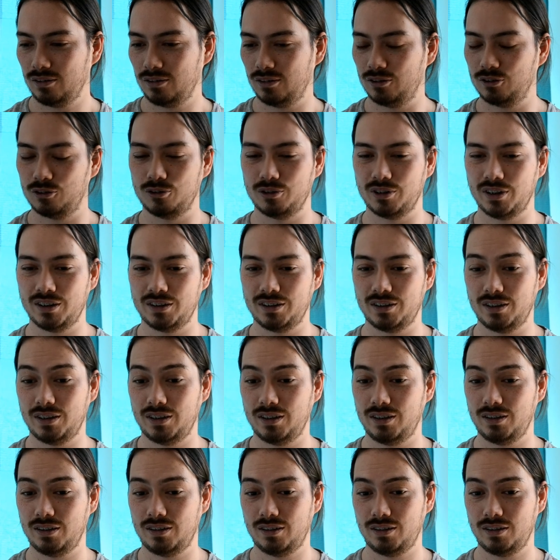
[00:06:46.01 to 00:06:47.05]
one. Oh, and
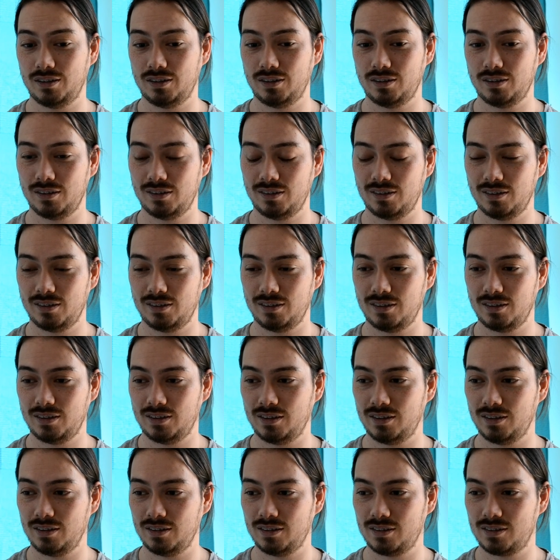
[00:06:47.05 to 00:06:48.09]

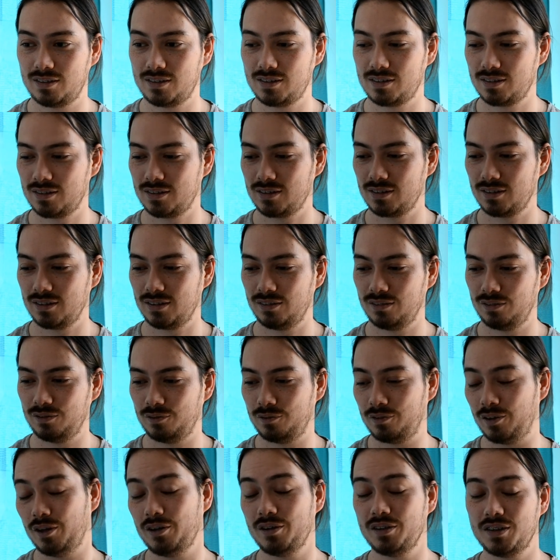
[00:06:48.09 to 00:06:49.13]
it's
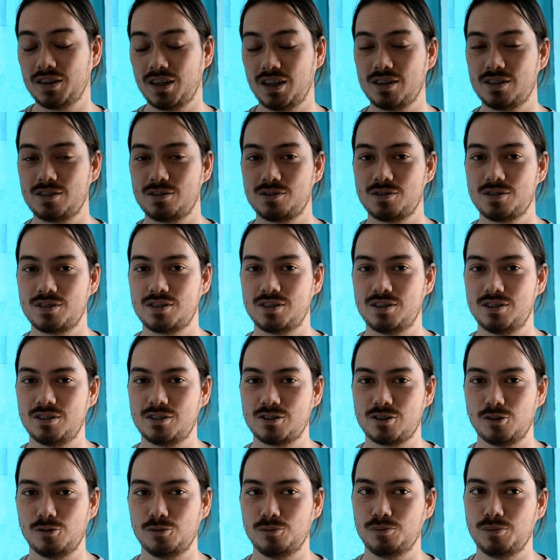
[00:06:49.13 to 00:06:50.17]
very nice to see
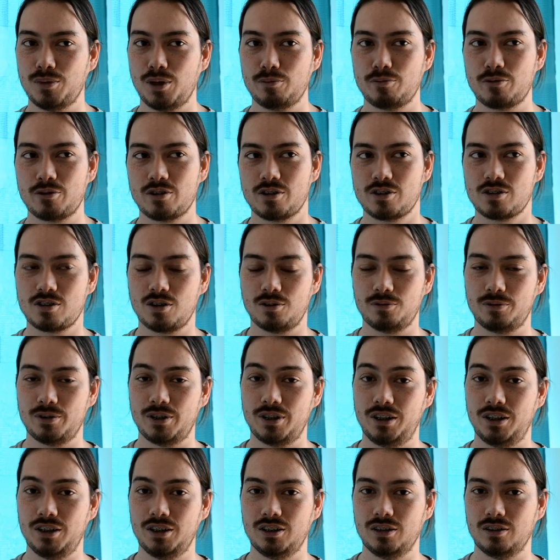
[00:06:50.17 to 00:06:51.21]
some memories of
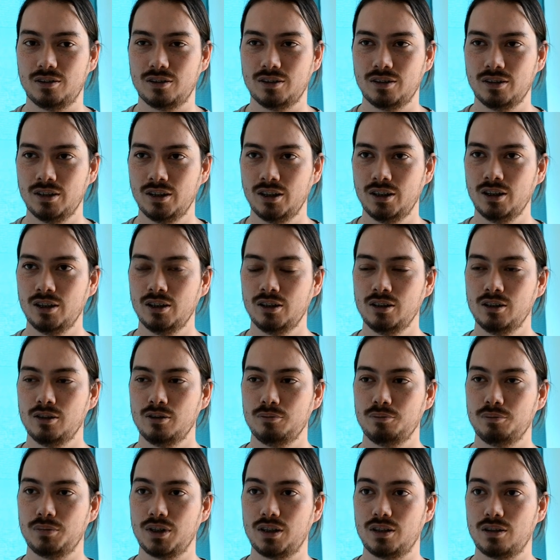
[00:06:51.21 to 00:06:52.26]
Irina,
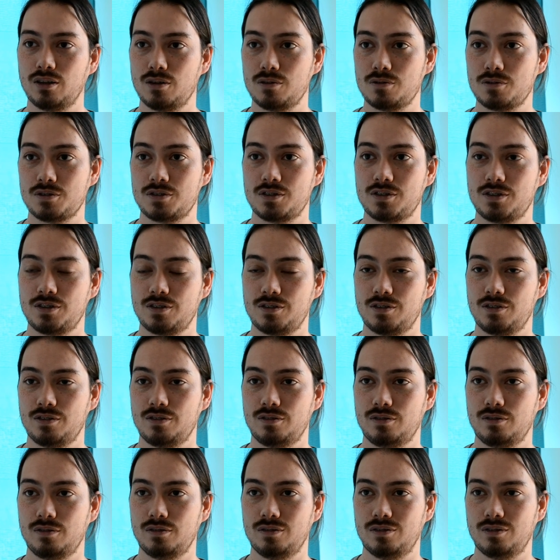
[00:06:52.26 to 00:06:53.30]
because
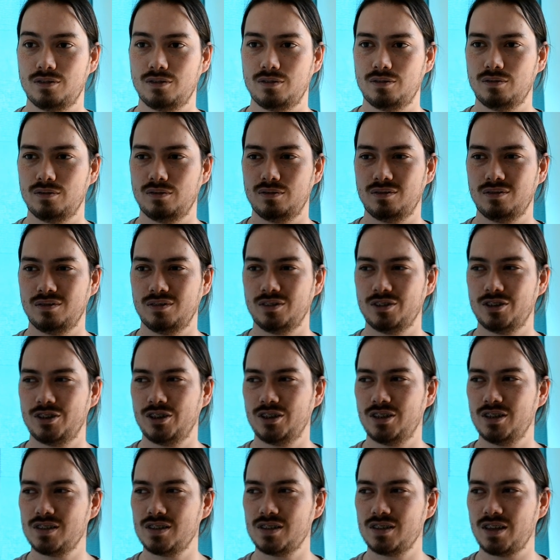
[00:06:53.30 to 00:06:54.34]

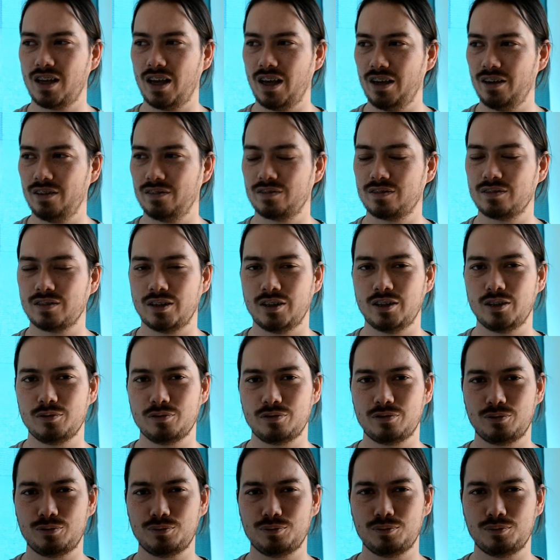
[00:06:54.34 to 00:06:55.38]
she doesn't have any
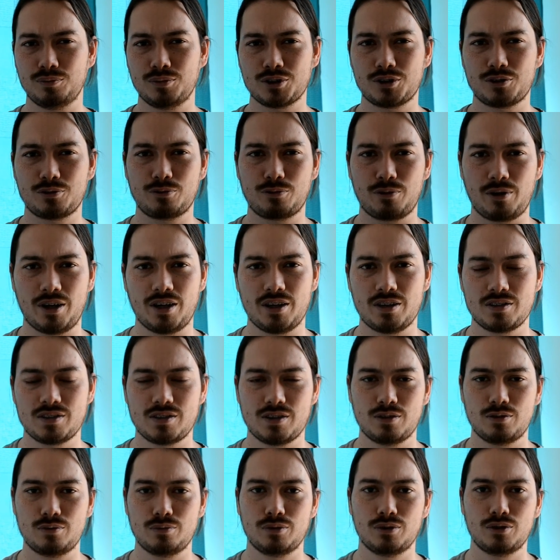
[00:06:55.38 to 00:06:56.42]
much friends
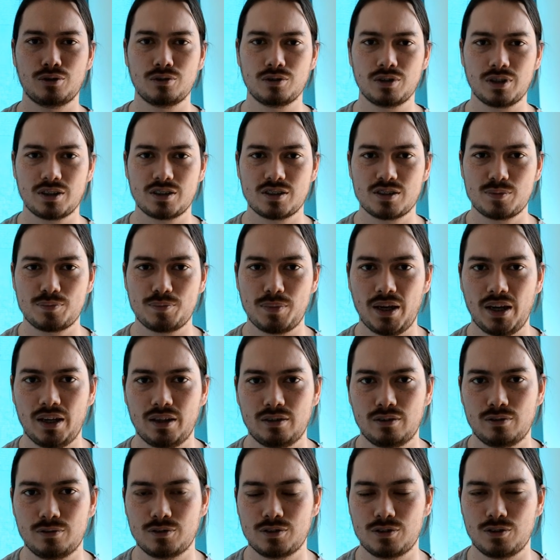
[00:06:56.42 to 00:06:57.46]
and we don't
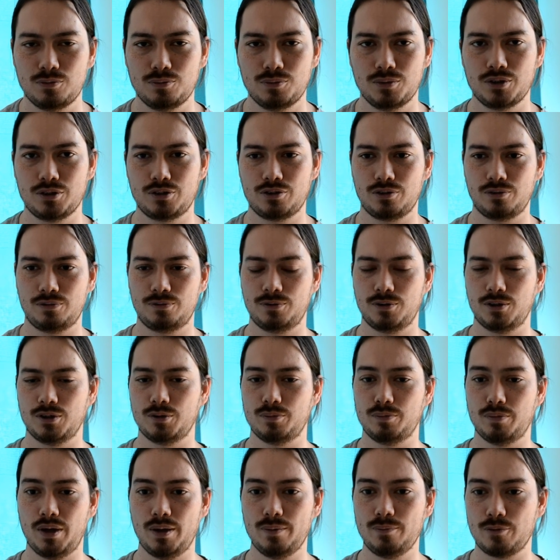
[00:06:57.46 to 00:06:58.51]
expect so much of her
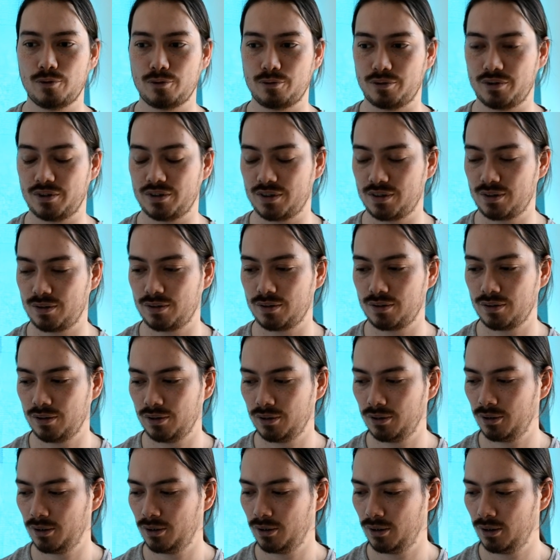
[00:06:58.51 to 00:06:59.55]
memories.
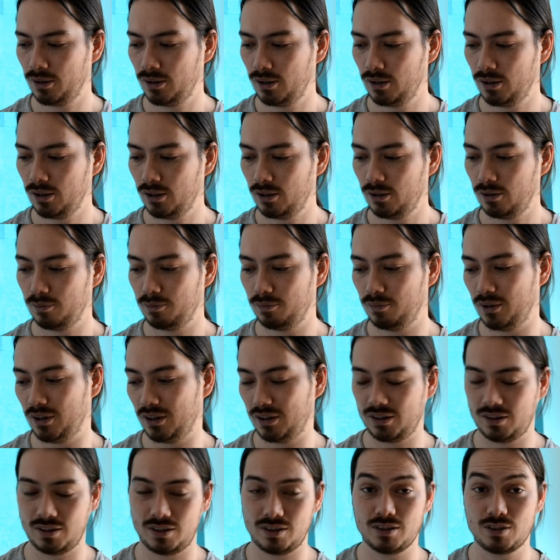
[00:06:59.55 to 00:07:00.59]

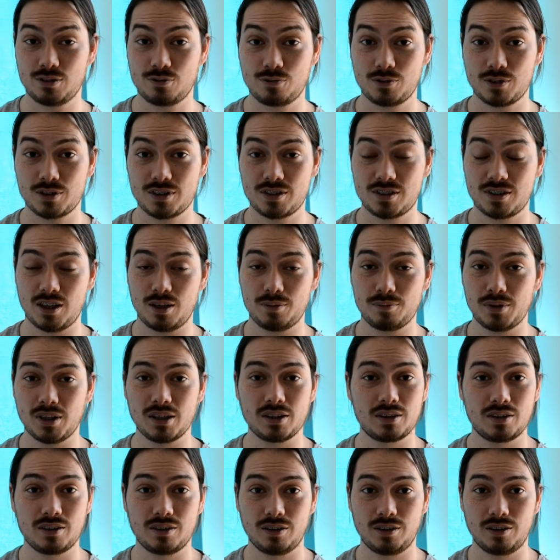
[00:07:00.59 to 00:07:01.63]
But this first time that